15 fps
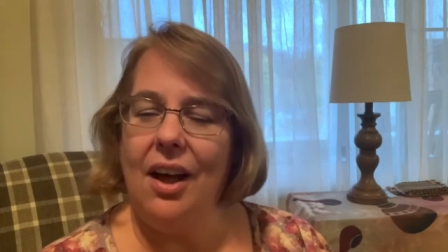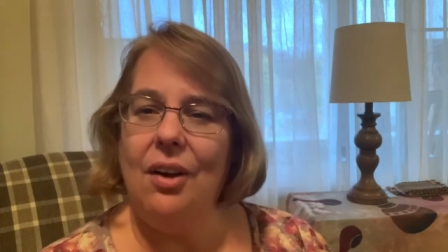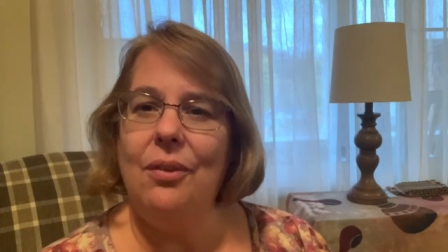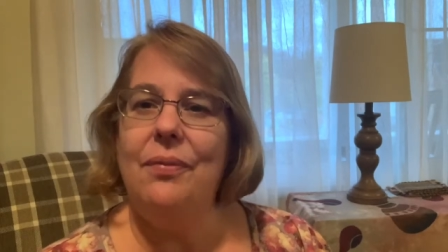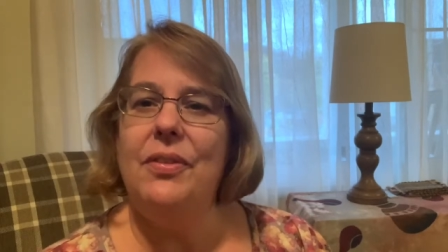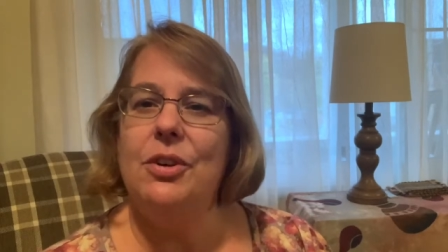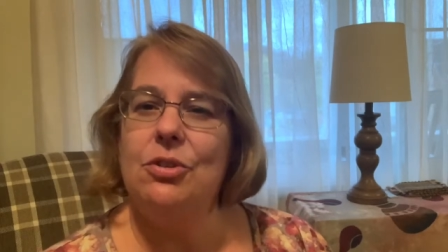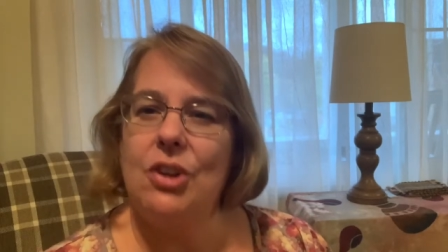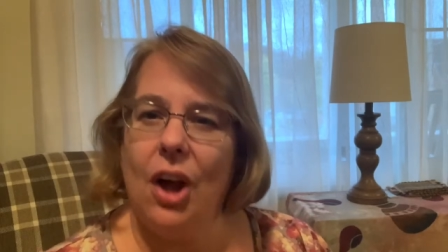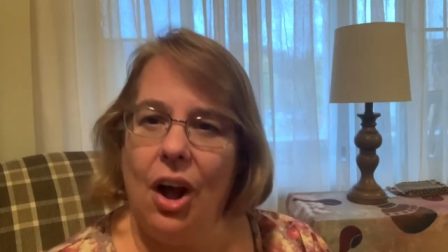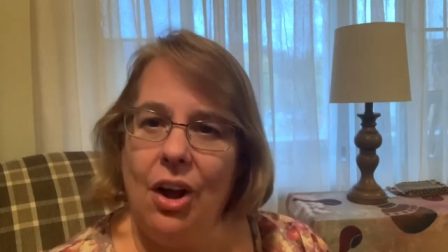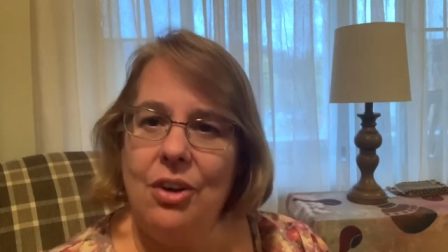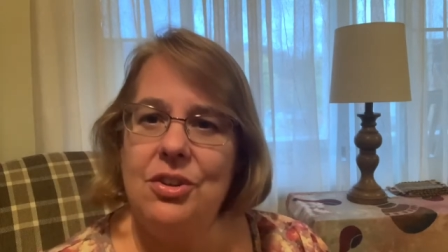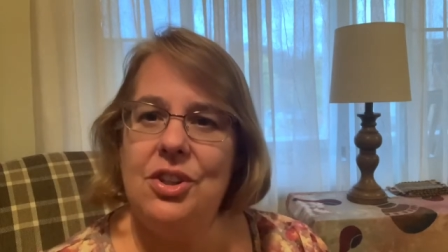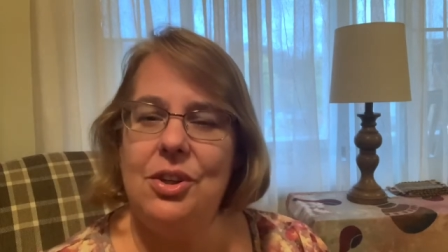there's
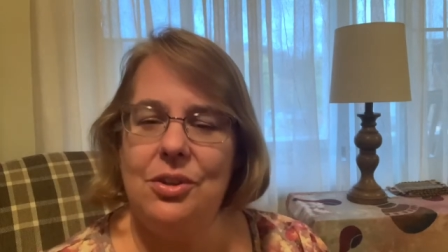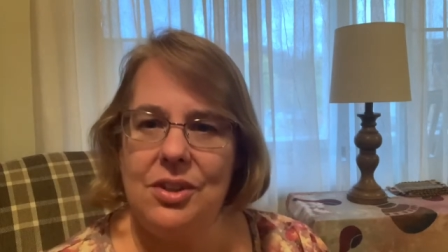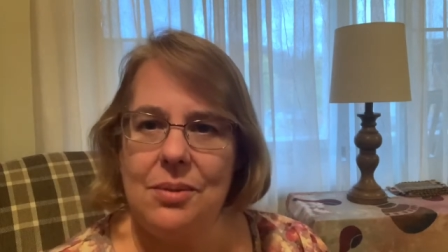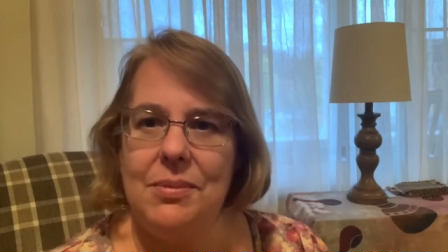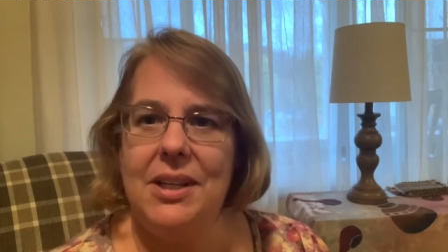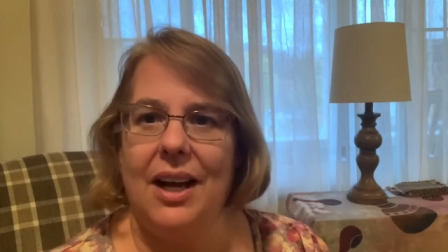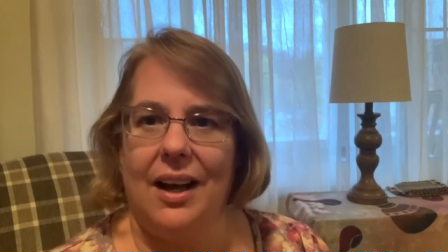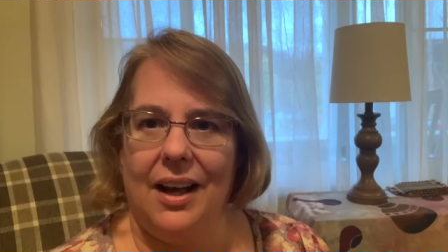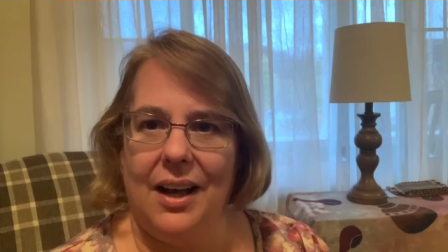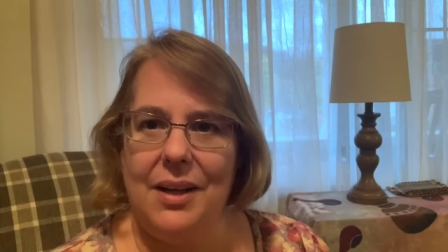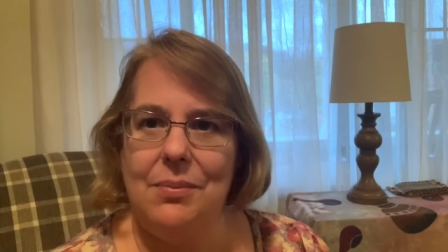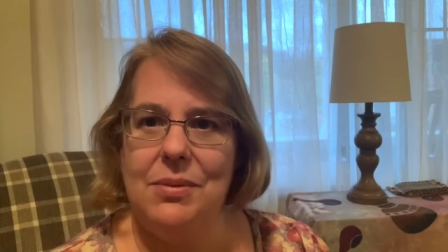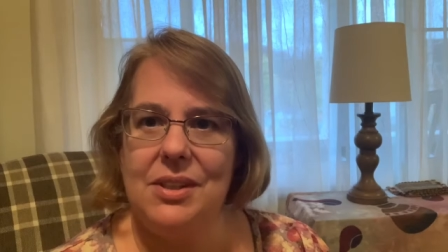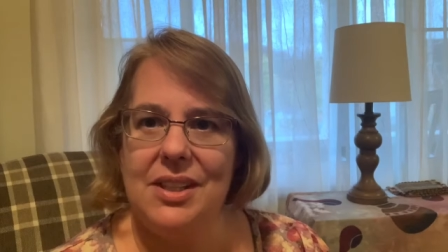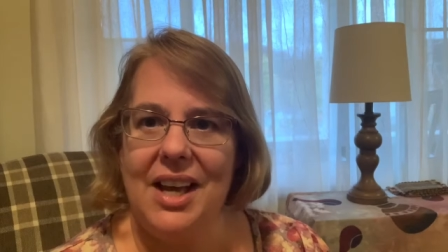also some
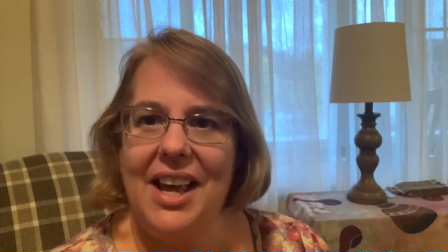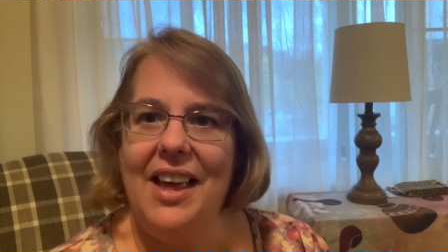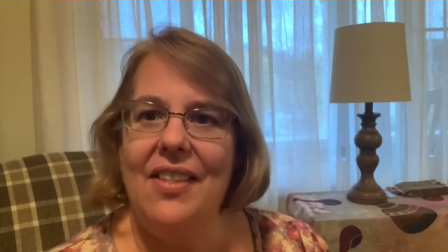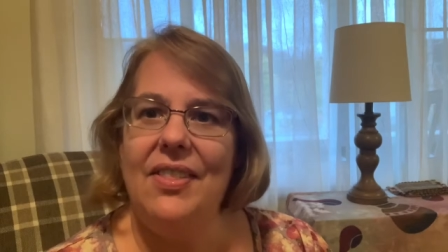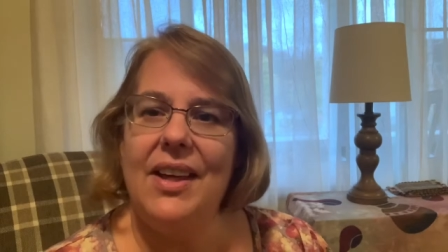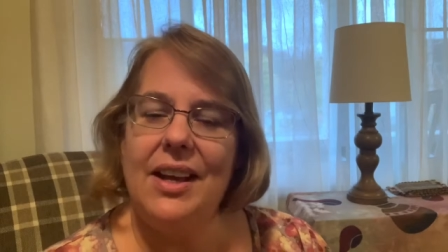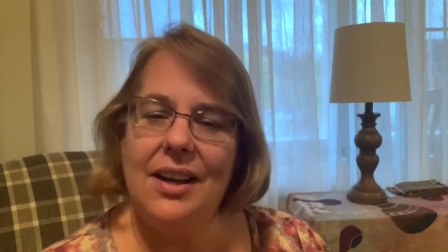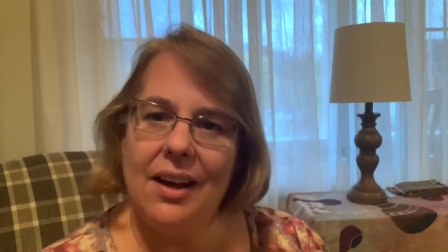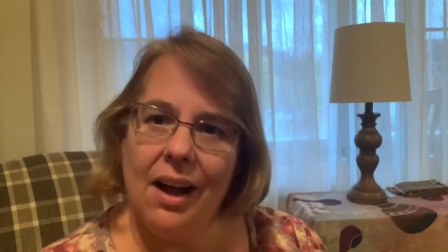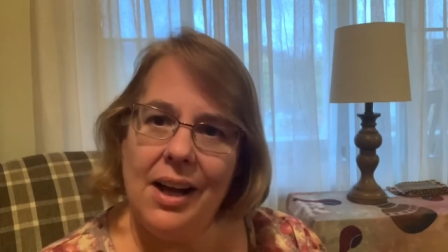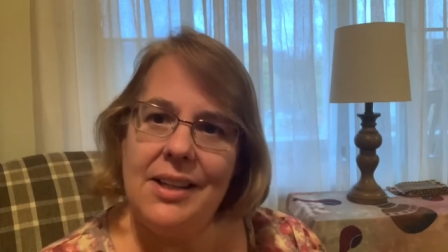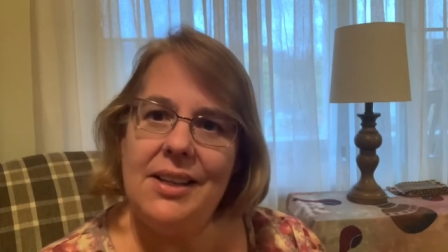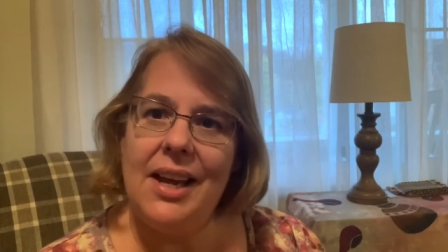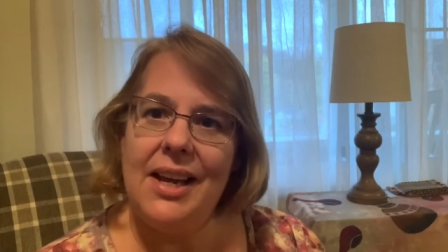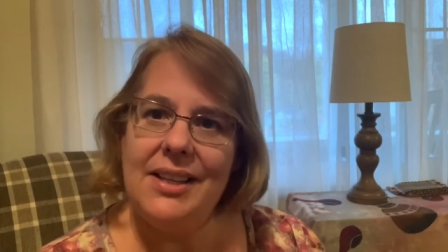times that God
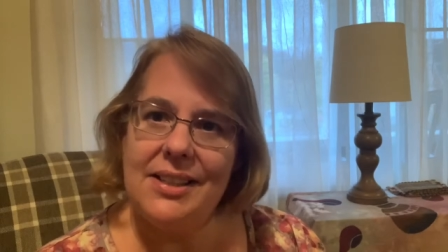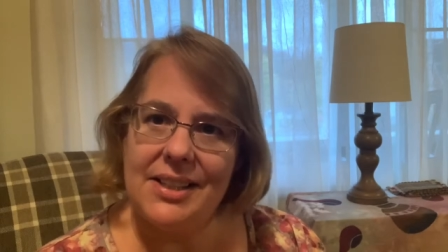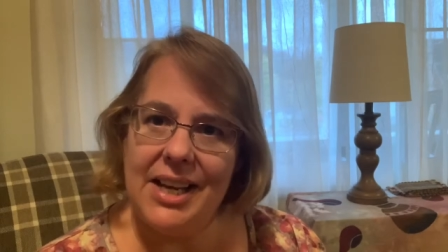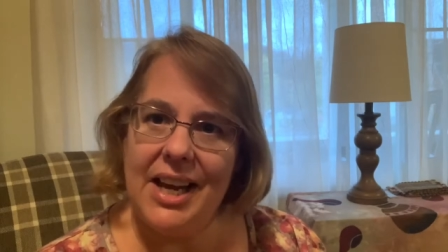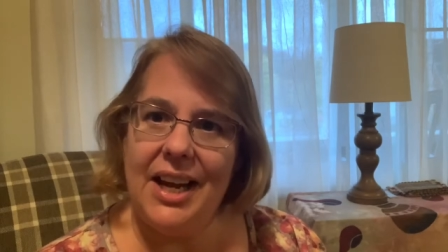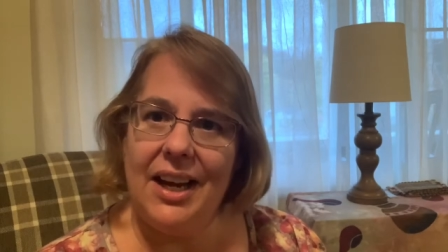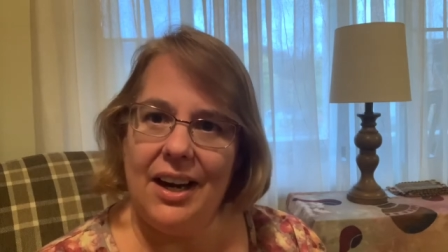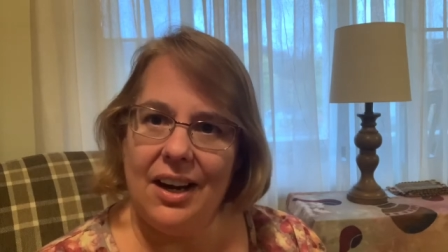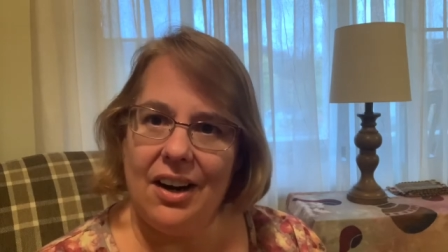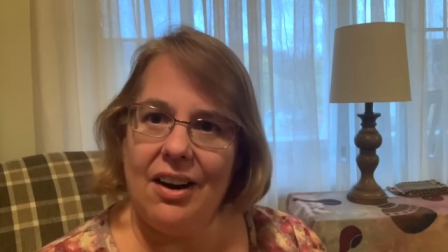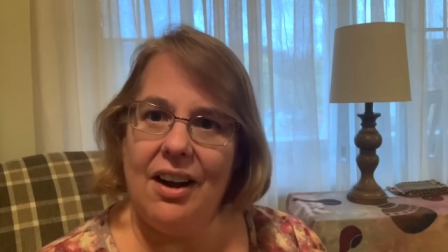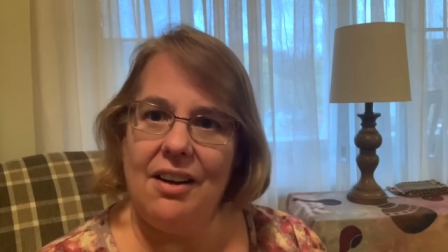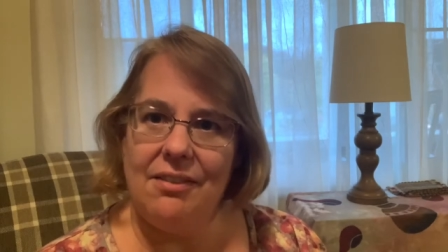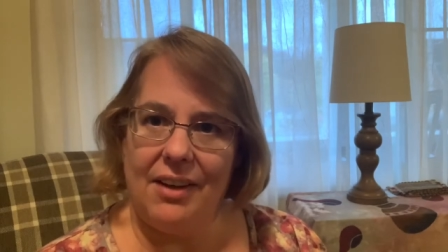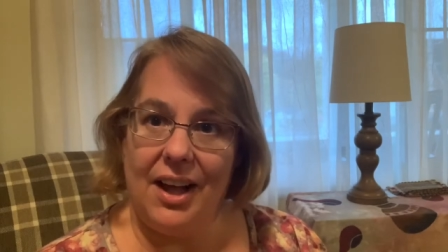takes care
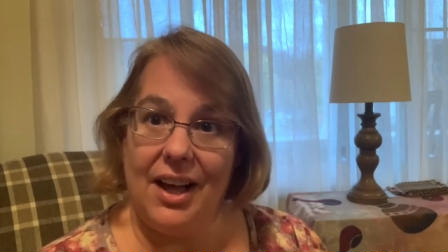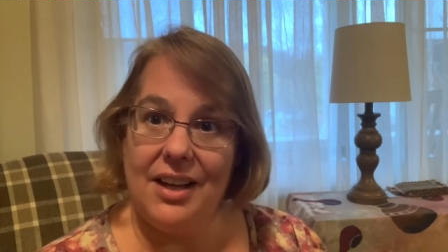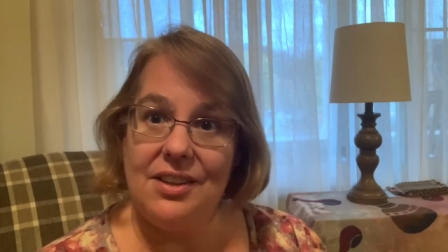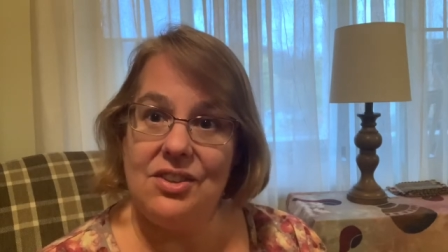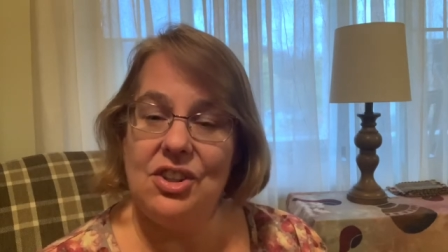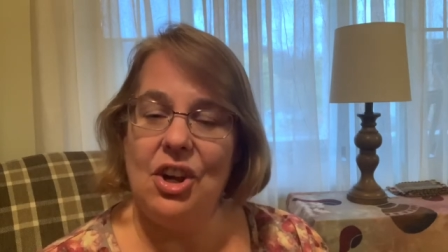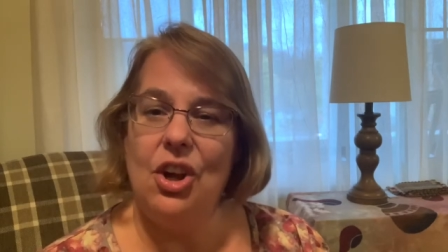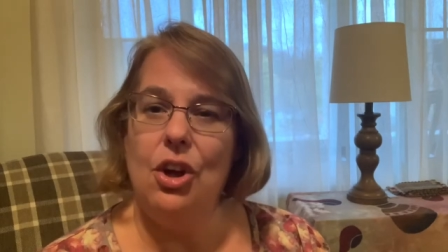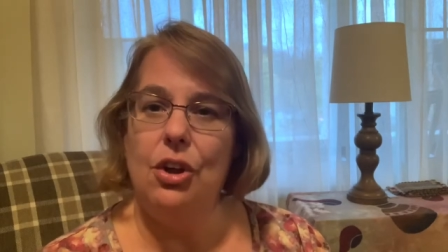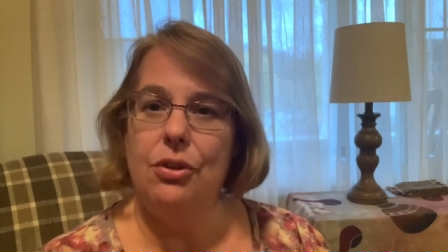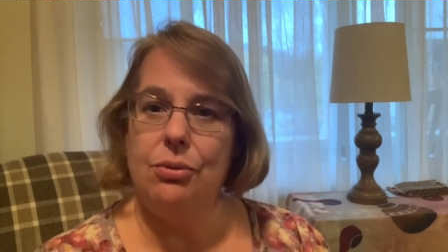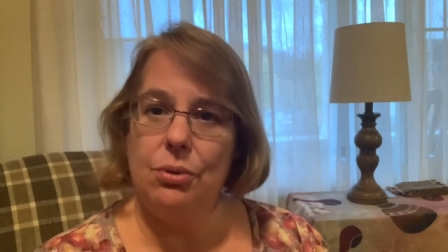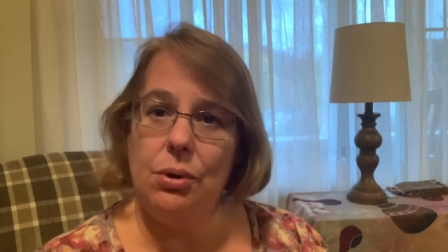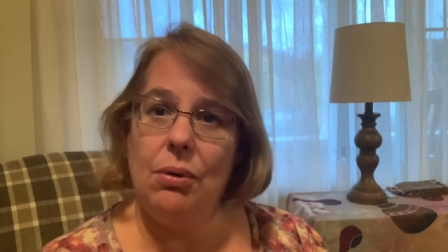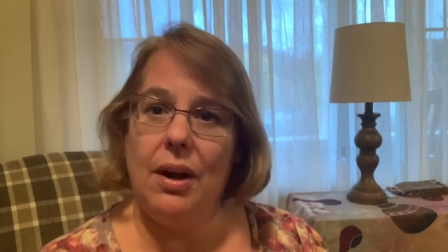of us
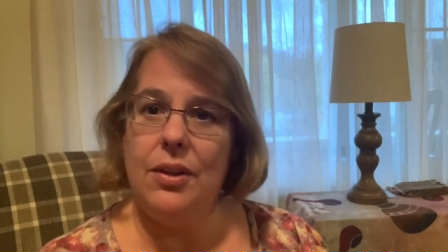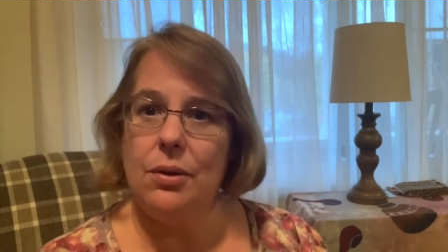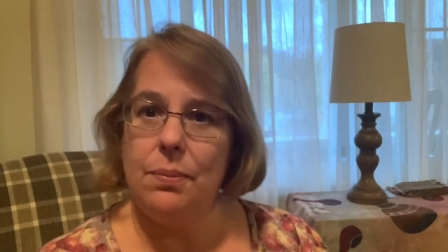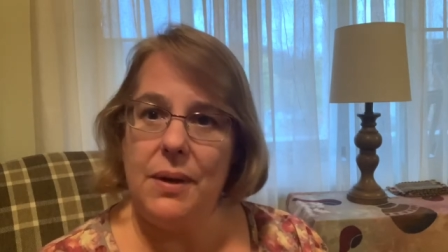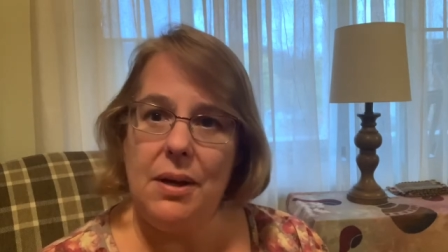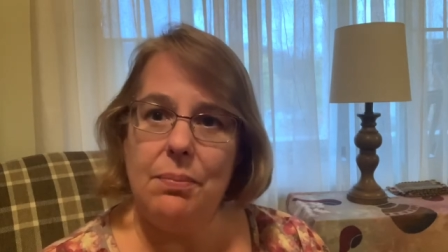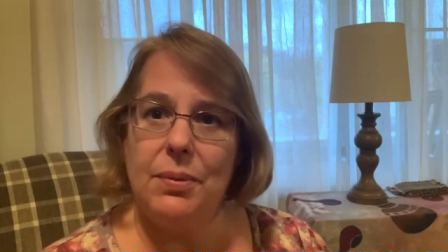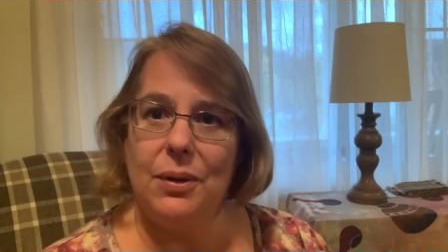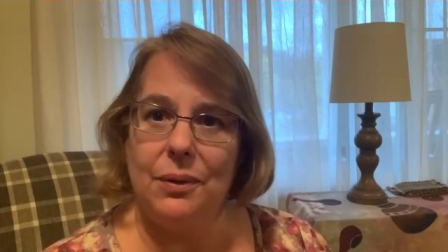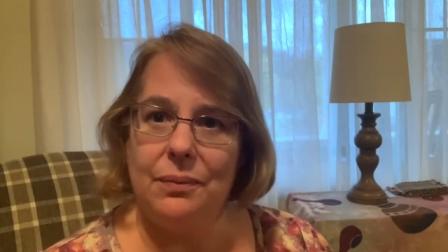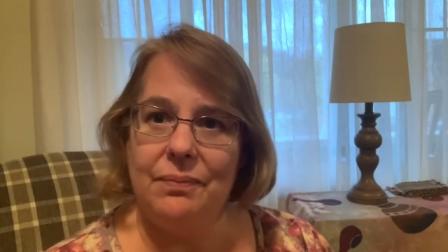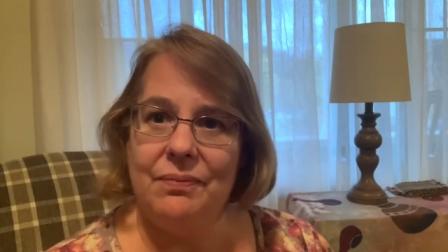through other people.